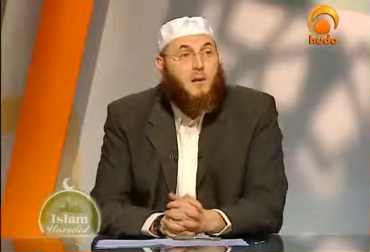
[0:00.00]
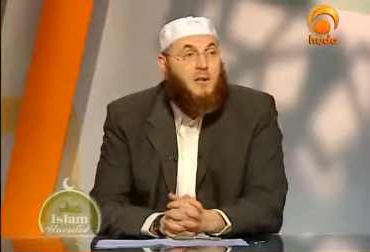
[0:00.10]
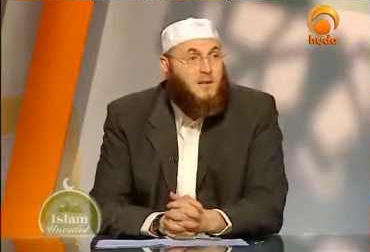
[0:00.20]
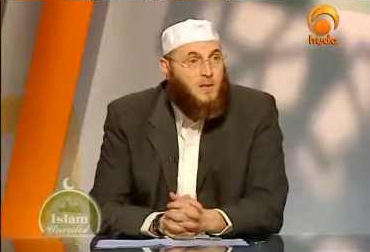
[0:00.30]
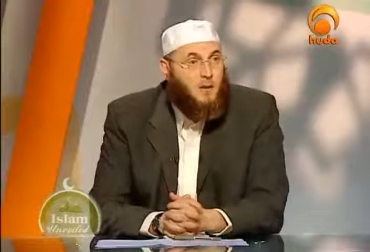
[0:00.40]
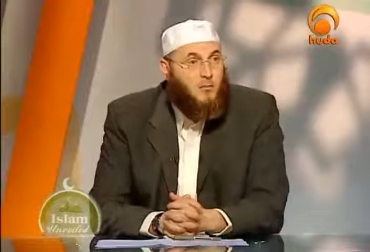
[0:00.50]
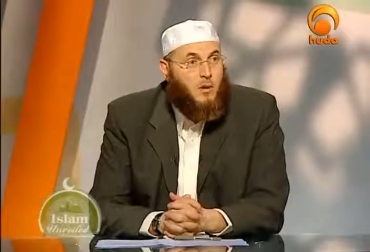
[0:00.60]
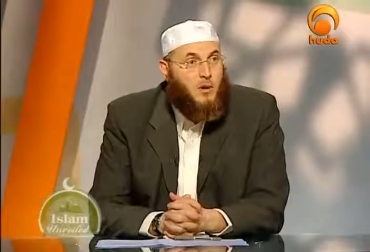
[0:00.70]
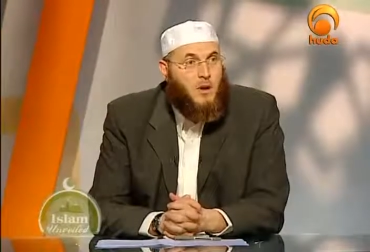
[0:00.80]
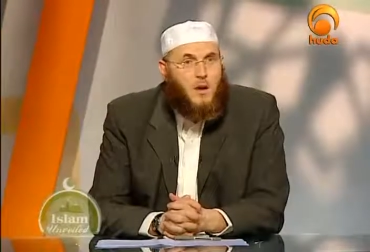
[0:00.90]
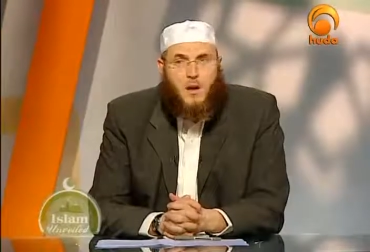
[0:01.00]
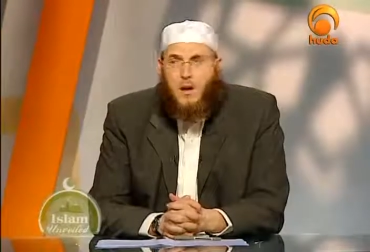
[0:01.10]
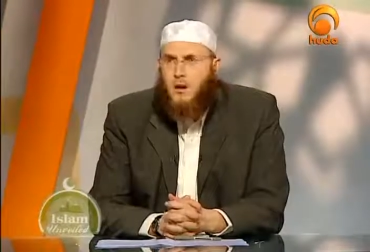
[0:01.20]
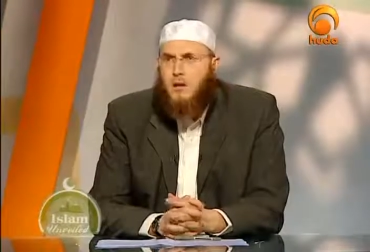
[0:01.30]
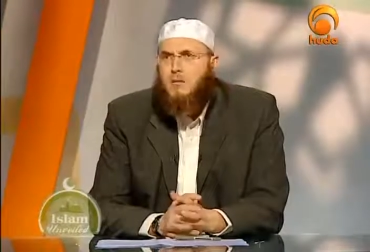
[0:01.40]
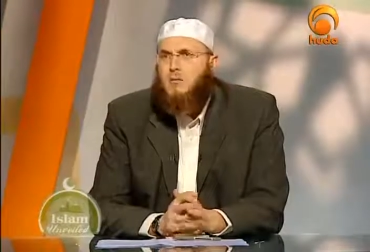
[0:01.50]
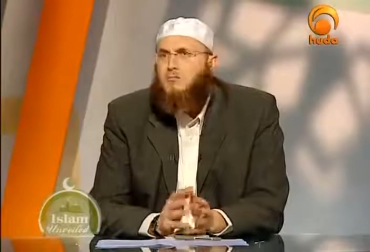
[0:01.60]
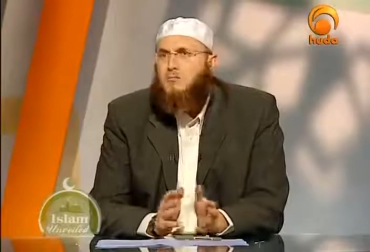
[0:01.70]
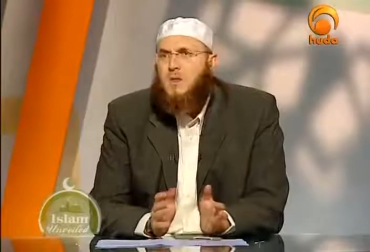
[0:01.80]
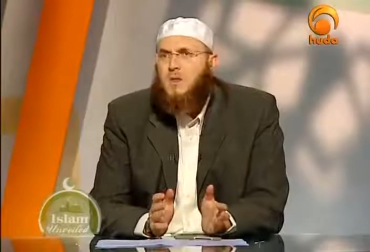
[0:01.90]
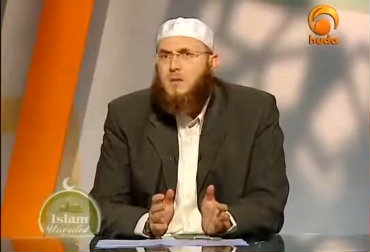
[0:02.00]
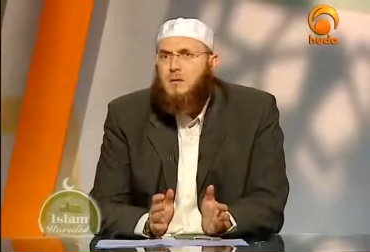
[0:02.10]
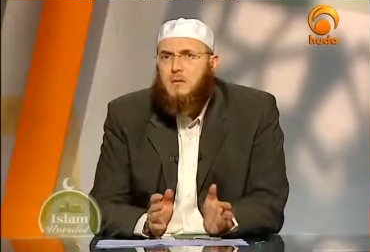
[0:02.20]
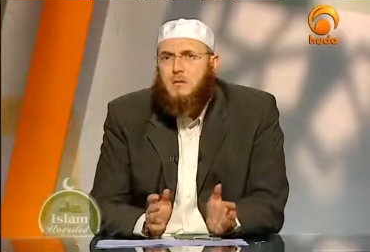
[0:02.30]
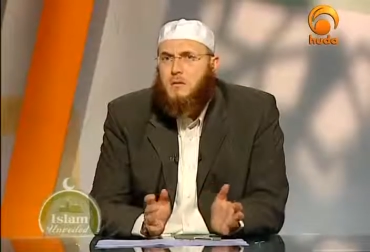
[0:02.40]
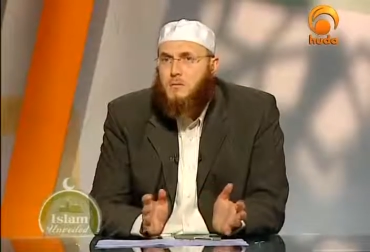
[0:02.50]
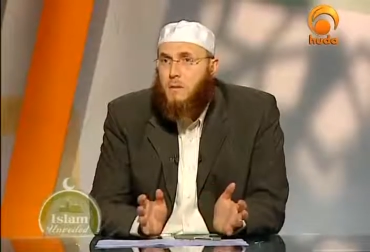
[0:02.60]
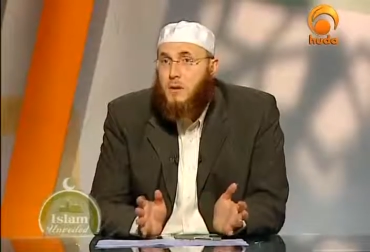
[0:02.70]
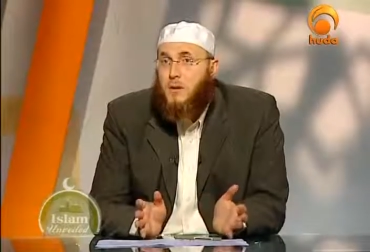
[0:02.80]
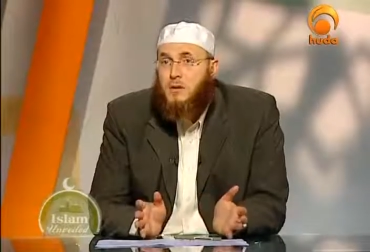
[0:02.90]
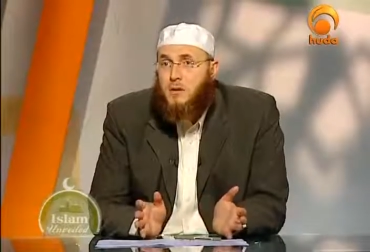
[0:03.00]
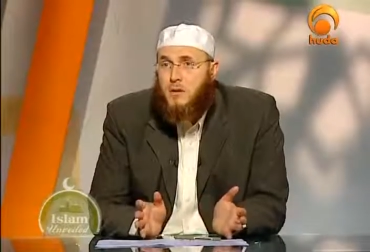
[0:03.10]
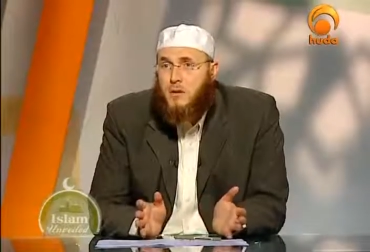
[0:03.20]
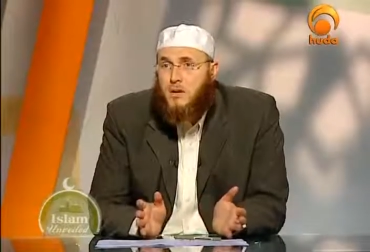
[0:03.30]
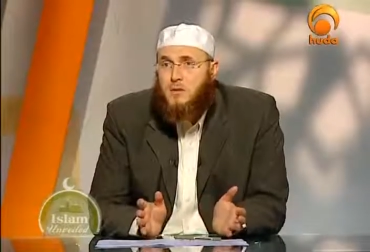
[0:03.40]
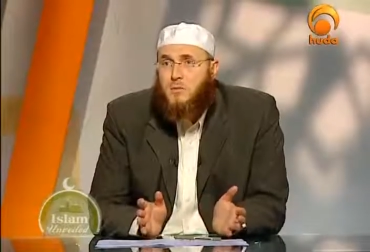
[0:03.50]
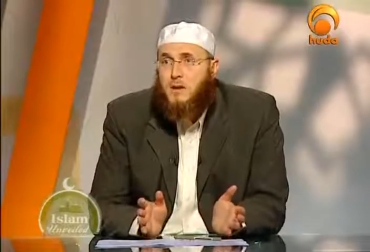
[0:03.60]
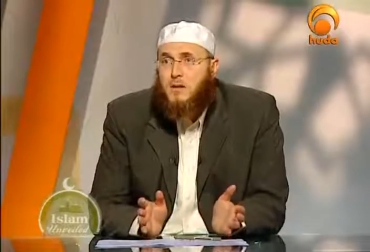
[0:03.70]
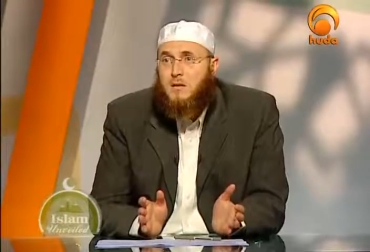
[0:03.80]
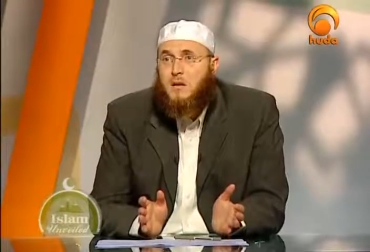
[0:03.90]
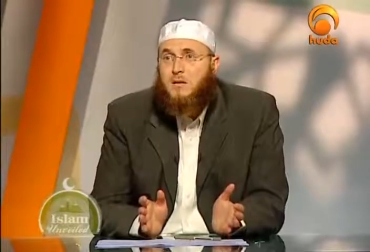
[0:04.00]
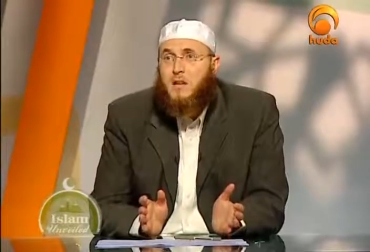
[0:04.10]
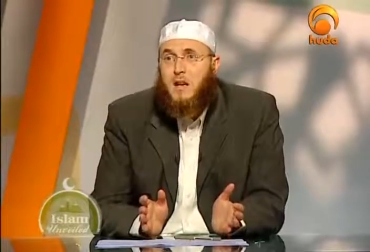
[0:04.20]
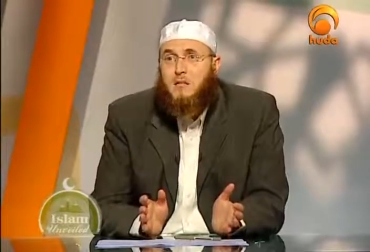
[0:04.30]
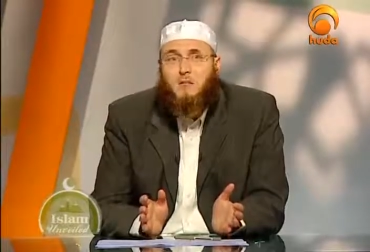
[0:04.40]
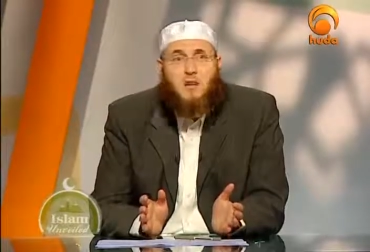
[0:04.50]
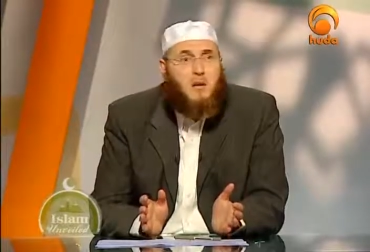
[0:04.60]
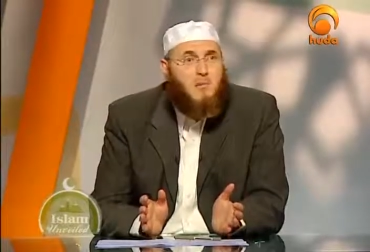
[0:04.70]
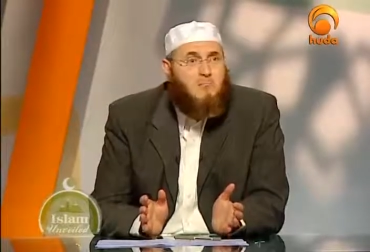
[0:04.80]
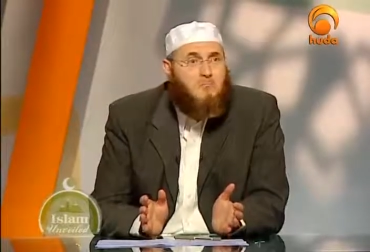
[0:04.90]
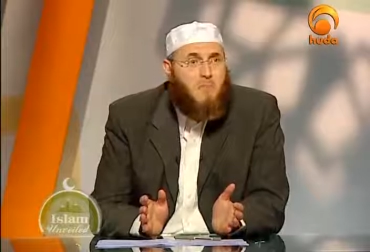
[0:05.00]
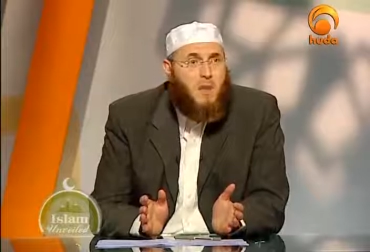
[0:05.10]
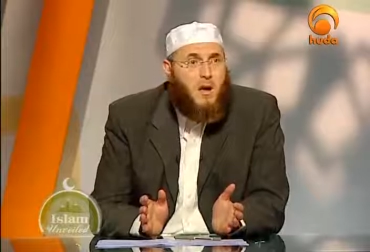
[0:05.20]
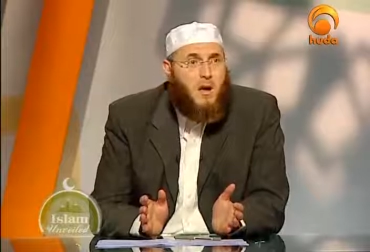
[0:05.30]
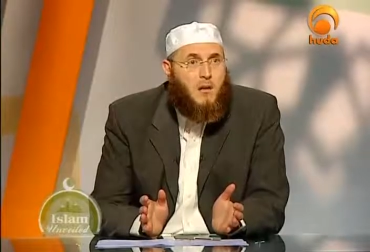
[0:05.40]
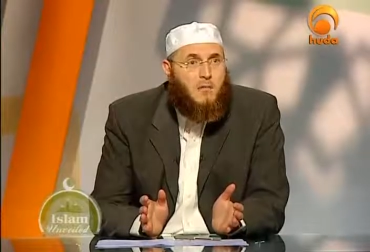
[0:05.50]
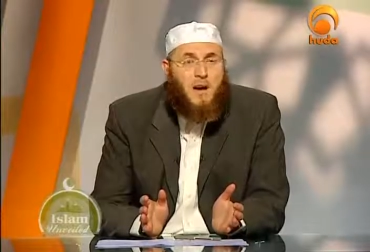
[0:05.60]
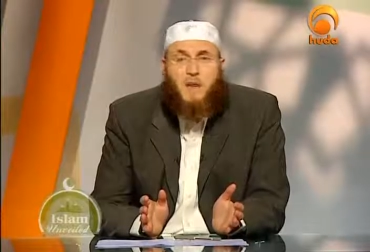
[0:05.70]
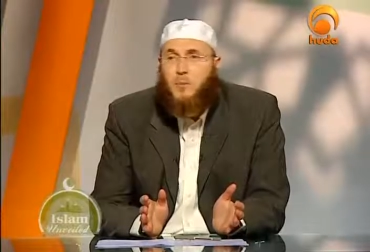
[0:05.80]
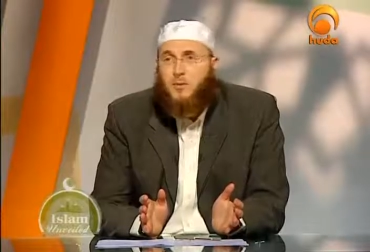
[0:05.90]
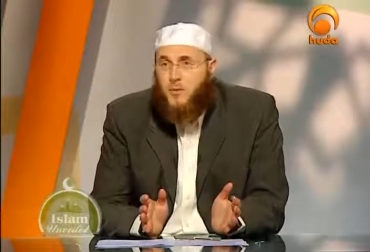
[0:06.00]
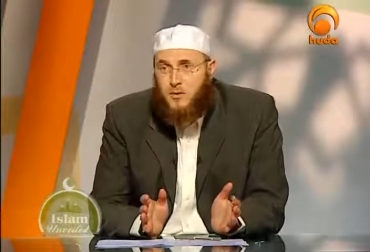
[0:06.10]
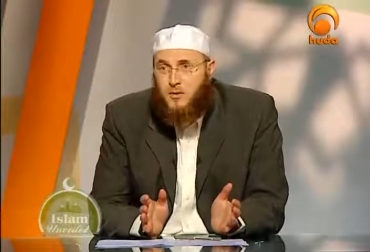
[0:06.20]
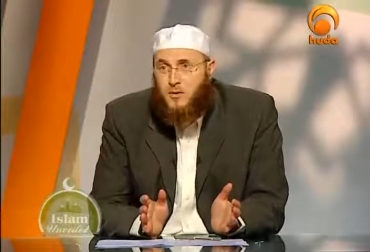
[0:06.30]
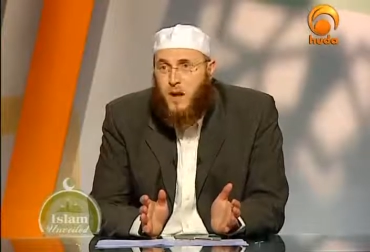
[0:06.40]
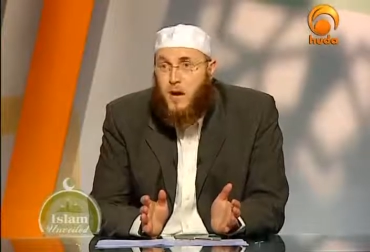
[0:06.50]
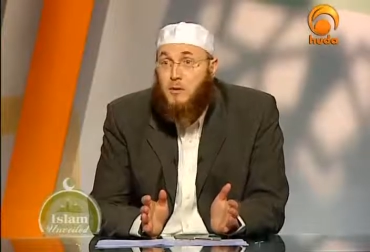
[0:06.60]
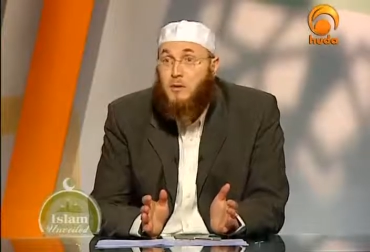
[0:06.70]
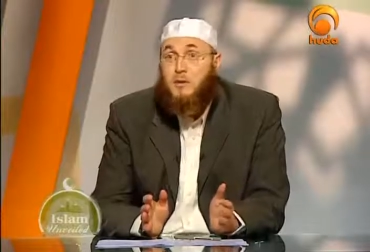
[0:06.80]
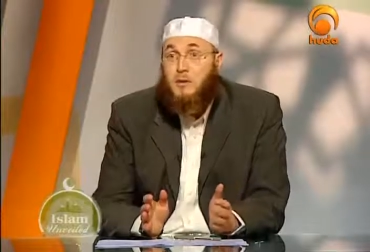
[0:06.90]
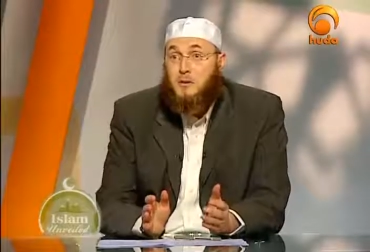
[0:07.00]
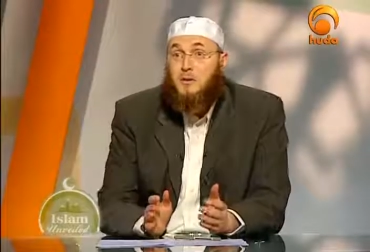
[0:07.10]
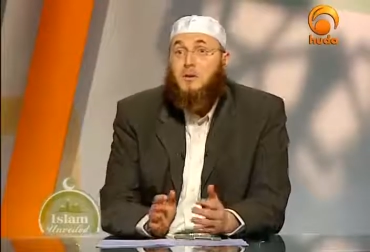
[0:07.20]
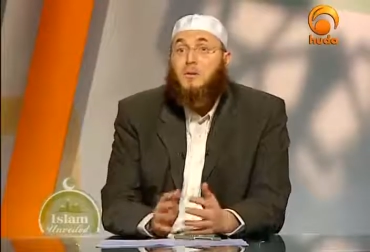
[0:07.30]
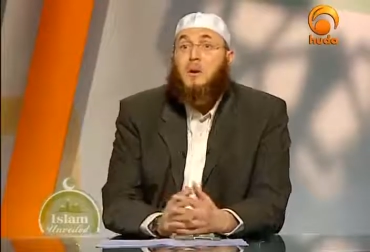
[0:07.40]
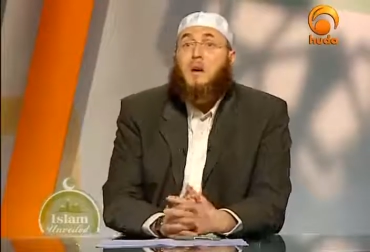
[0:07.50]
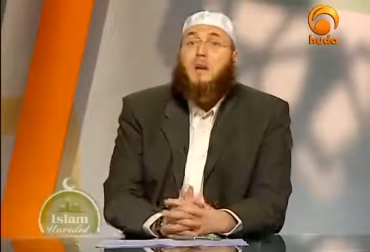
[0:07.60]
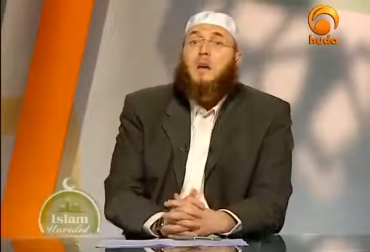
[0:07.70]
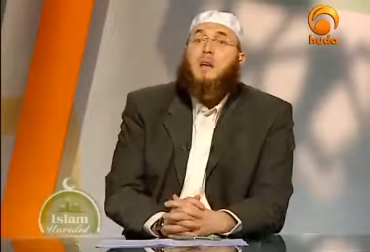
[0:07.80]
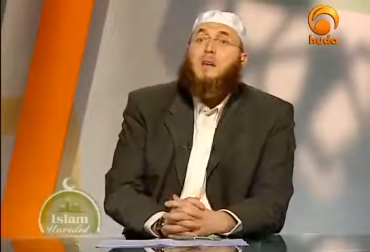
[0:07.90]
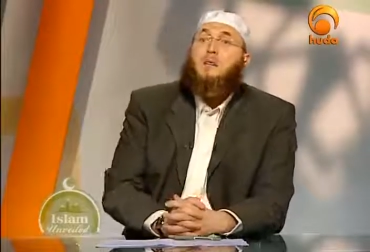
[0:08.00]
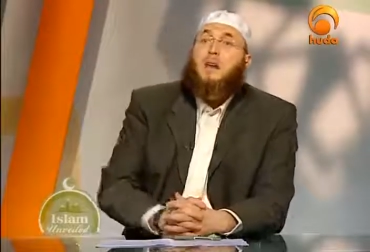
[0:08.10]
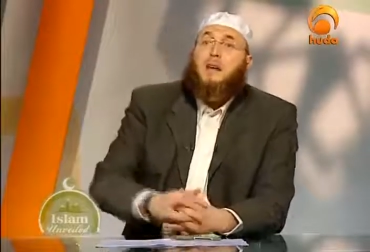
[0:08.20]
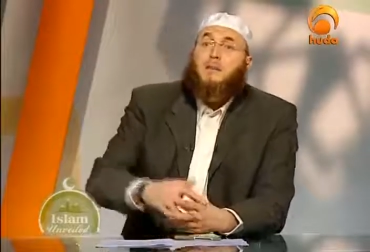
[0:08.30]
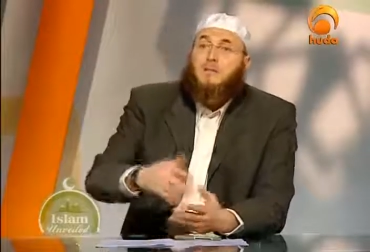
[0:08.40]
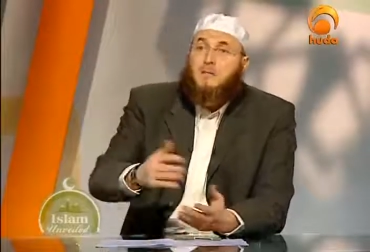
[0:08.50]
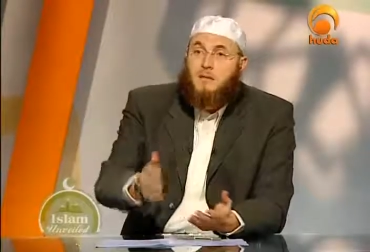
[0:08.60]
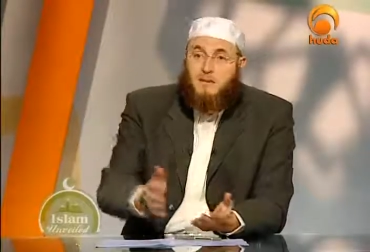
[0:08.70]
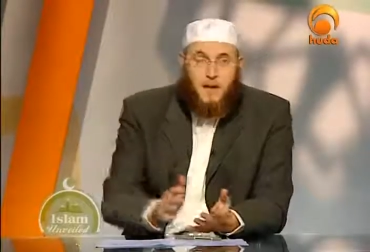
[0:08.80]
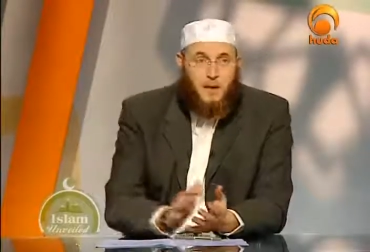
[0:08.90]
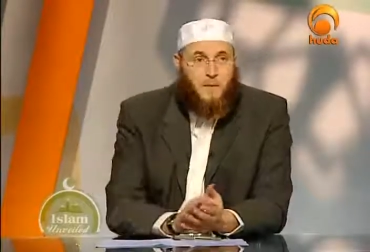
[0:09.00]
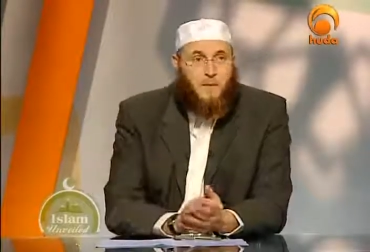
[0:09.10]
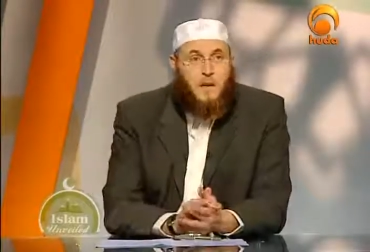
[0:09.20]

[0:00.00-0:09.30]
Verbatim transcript: with the same. Um, the Christian population in Egypt is less than uh, uh, 5%, according to uh, the latest survey.